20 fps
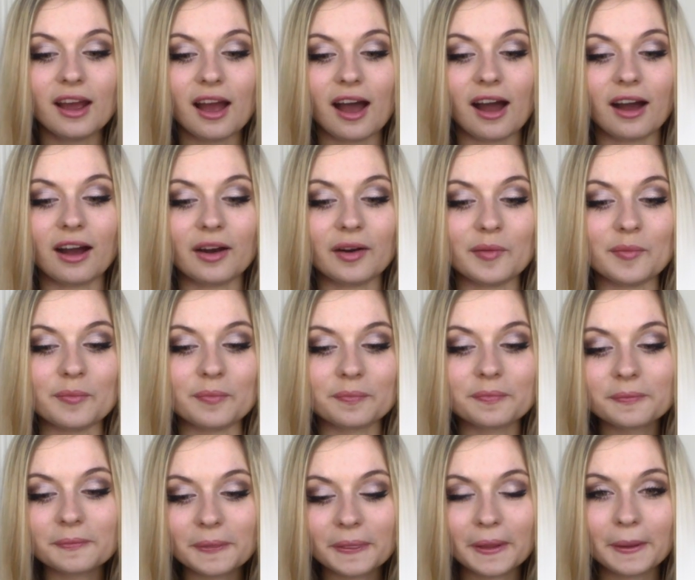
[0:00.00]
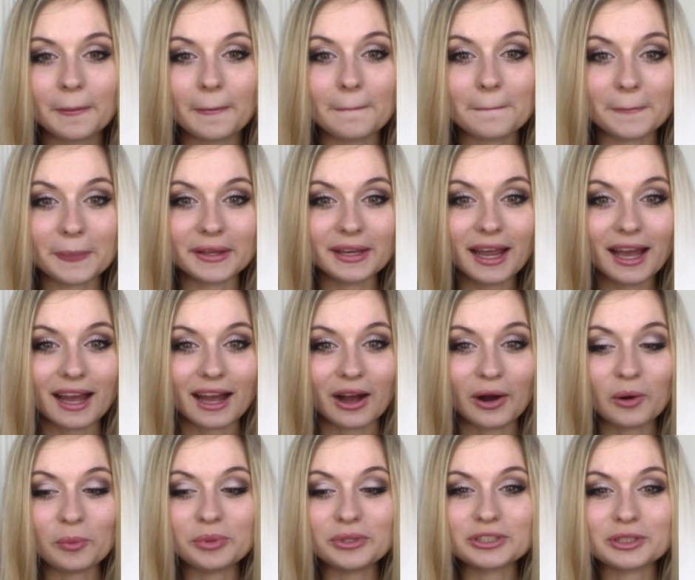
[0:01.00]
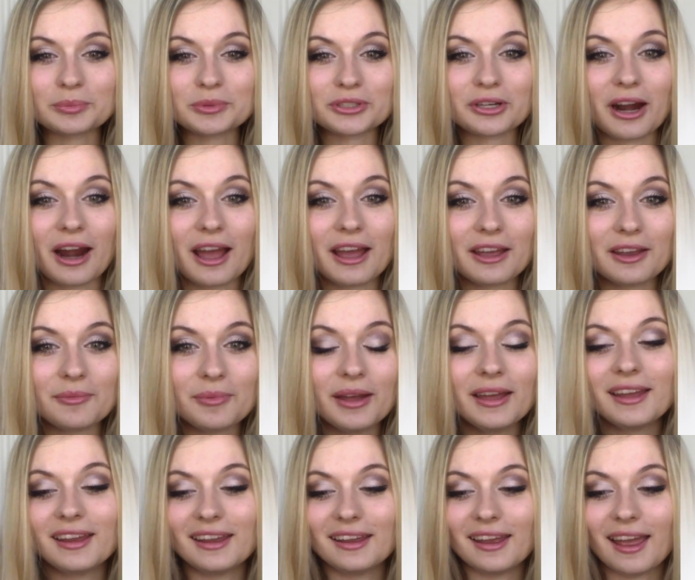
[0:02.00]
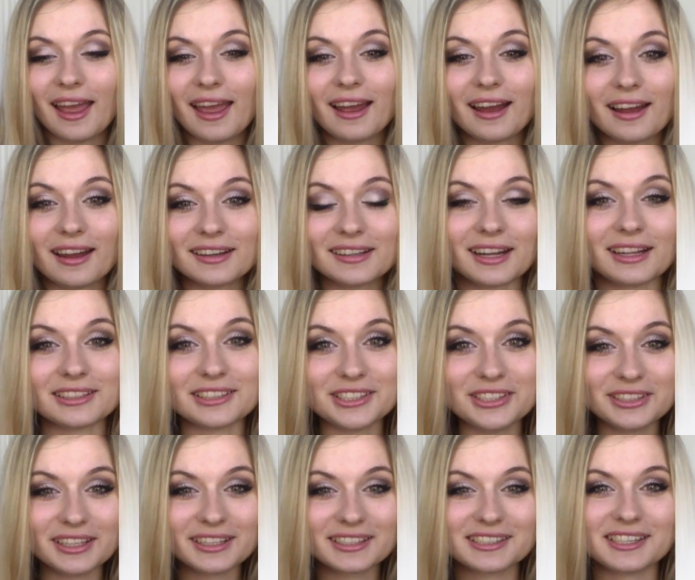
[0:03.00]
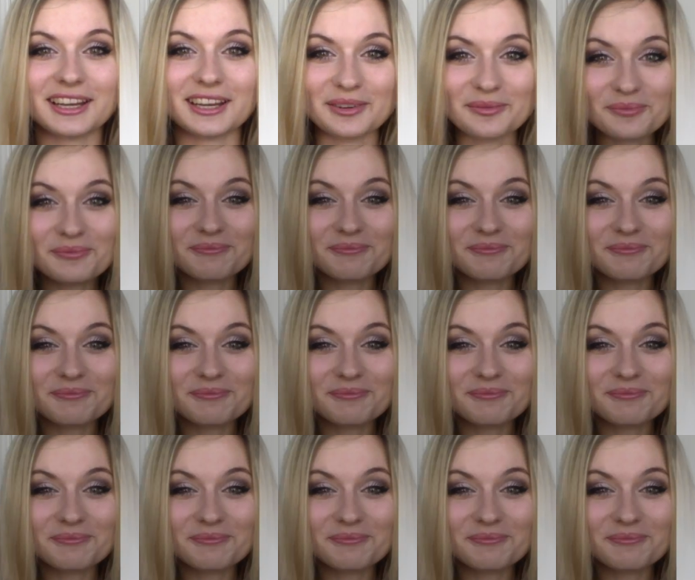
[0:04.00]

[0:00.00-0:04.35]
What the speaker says: But yeah, I hope you subscribe, and I'll see you next time.